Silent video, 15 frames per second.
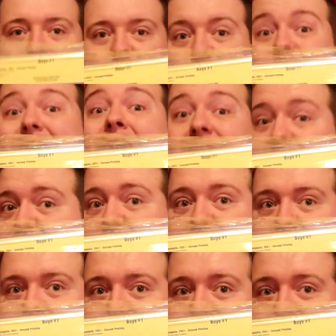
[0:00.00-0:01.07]
created these
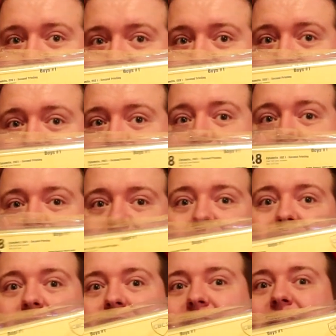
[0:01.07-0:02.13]
characters. You know,
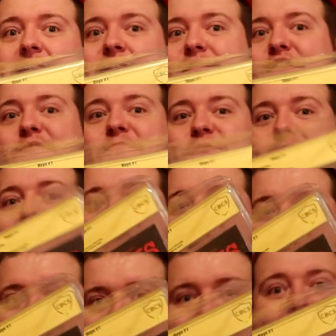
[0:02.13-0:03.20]
it's the difference between
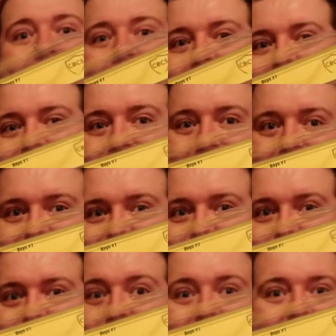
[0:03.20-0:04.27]
getting a Stan Lee's
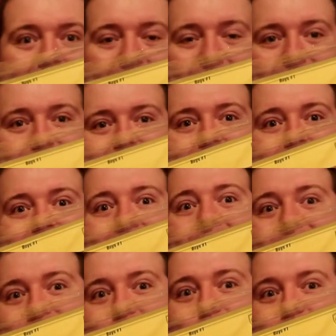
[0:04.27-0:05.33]
signature and a
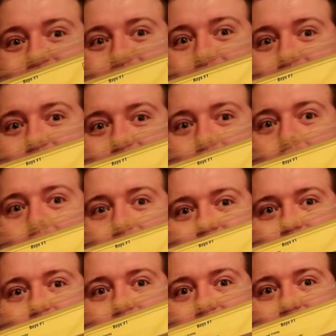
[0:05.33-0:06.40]
guy
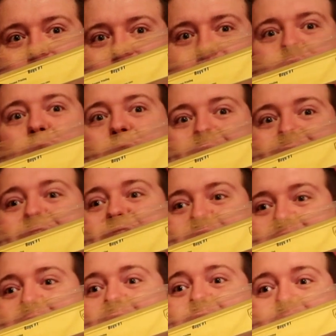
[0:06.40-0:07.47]
20 years
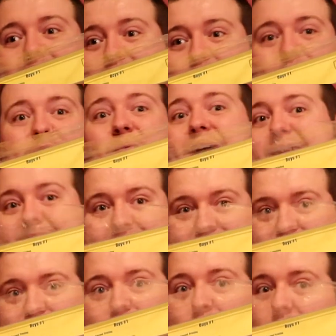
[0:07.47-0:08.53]
later that's rewriting a
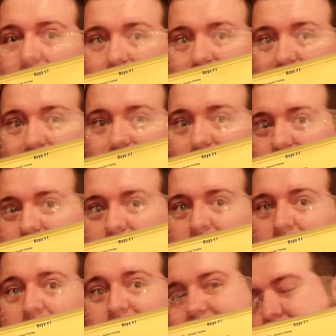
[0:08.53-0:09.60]
story of the character. You
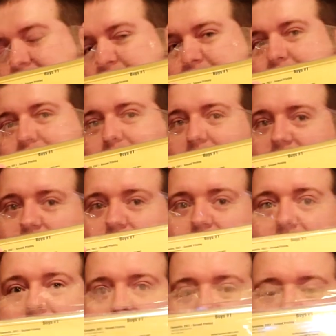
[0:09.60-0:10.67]
know, it's a little different.
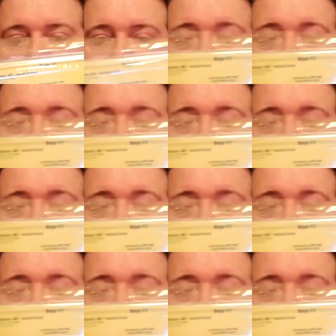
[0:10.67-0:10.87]
He's the